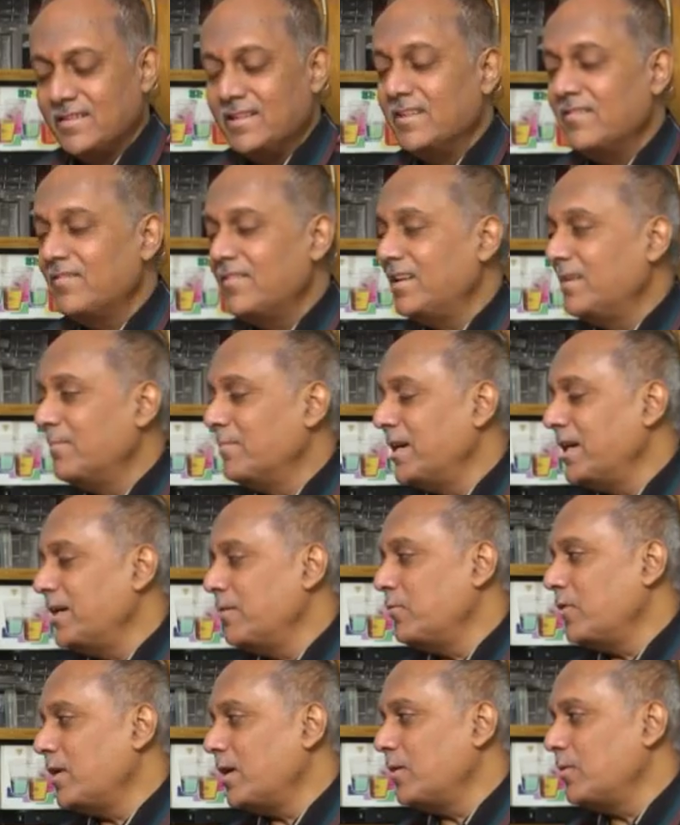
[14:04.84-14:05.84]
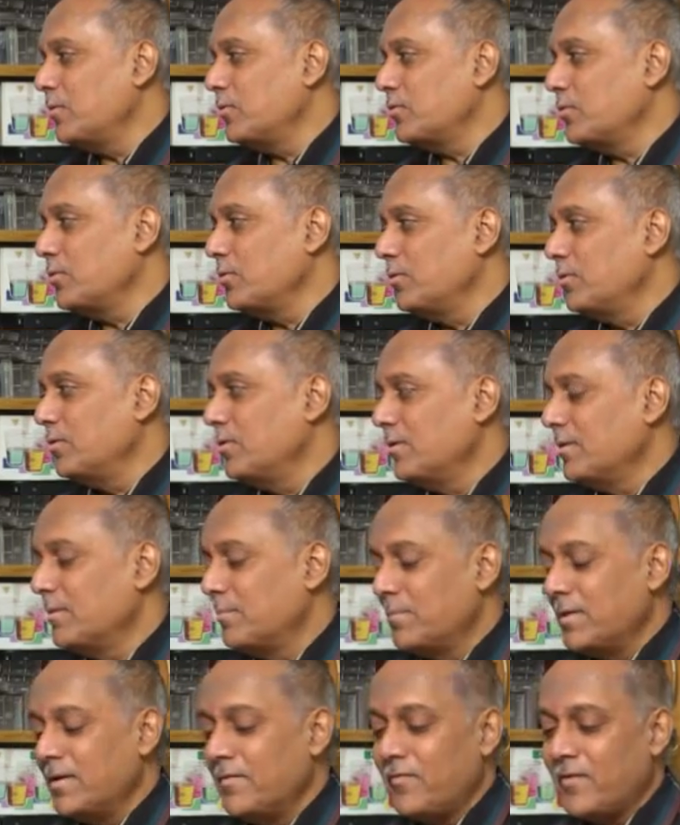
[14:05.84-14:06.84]
then will my vow to
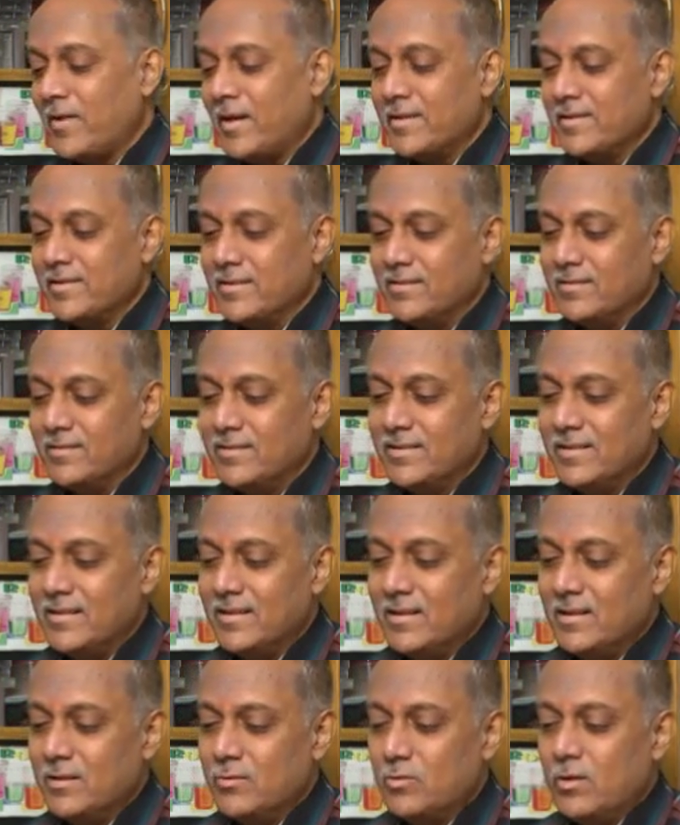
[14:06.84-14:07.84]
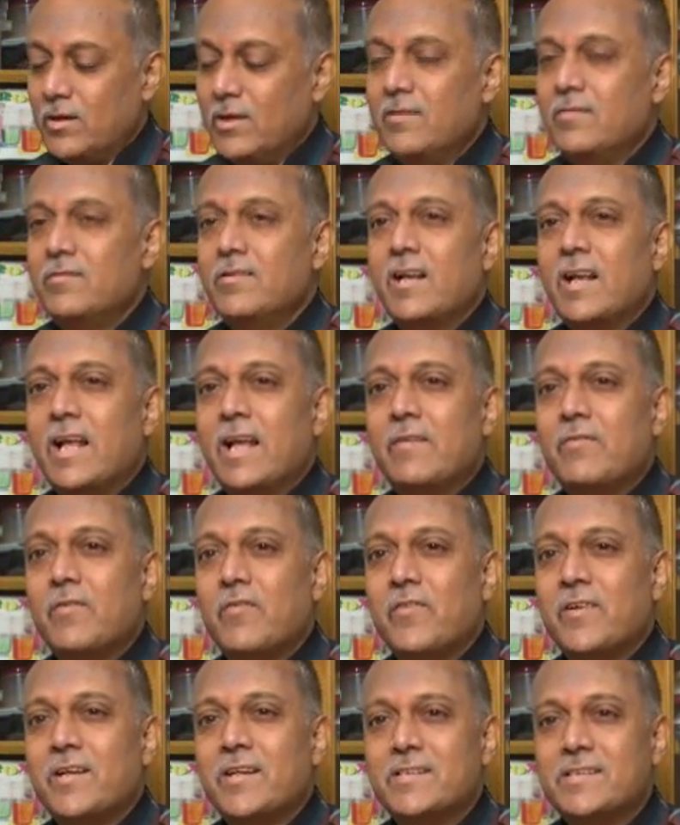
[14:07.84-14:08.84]
my father to live the life
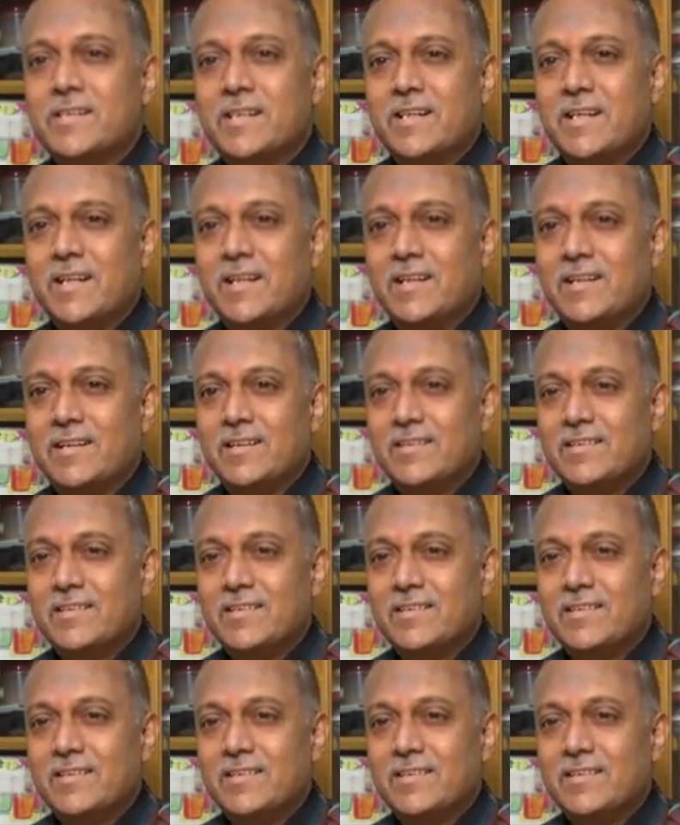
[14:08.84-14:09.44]
of an ascetic